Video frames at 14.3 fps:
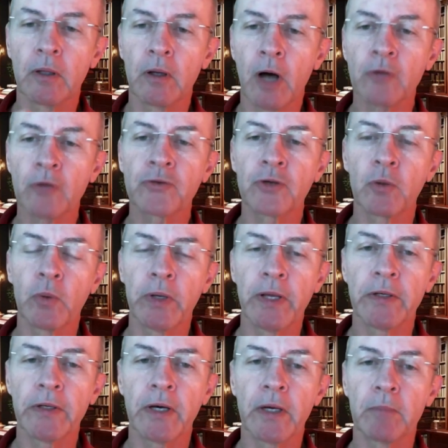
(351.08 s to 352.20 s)
also would
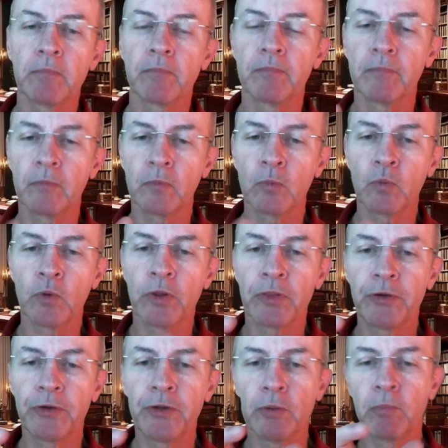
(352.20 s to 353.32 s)
end up with
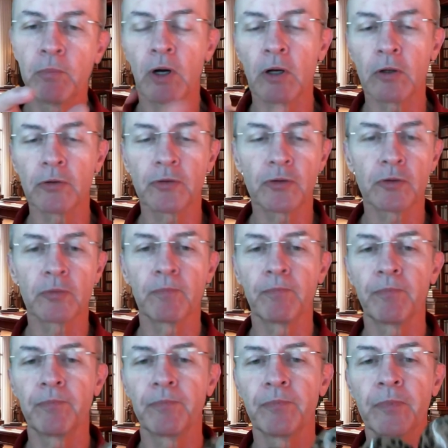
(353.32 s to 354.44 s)
the two balls
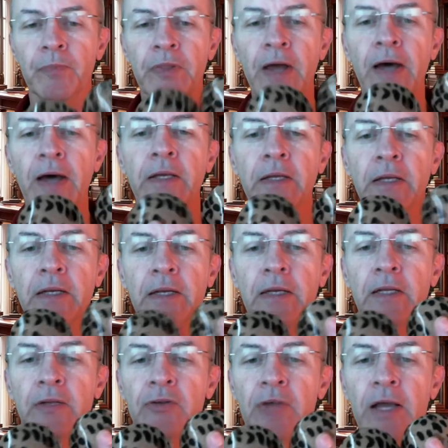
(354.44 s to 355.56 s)
not hitting at
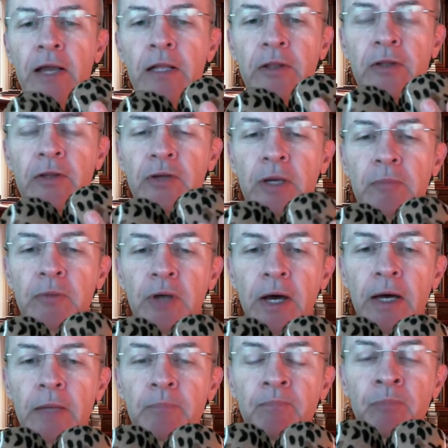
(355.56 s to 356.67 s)
exactly the same
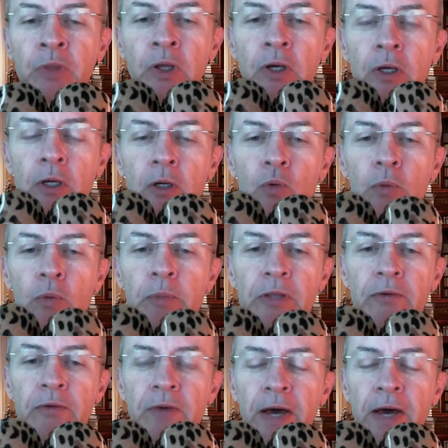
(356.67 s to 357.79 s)
time would be
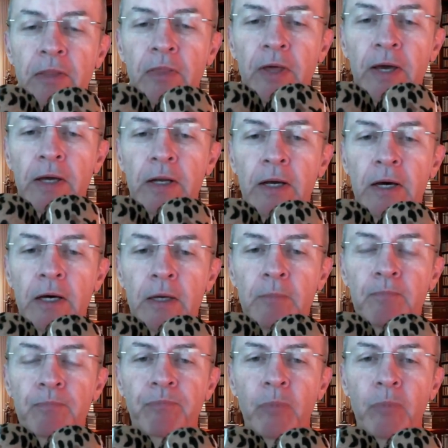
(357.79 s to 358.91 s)
the fact that
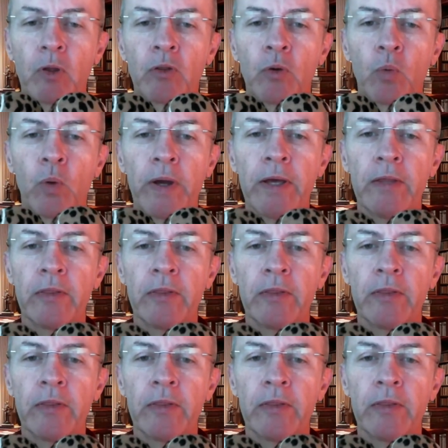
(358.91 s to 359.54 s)
the way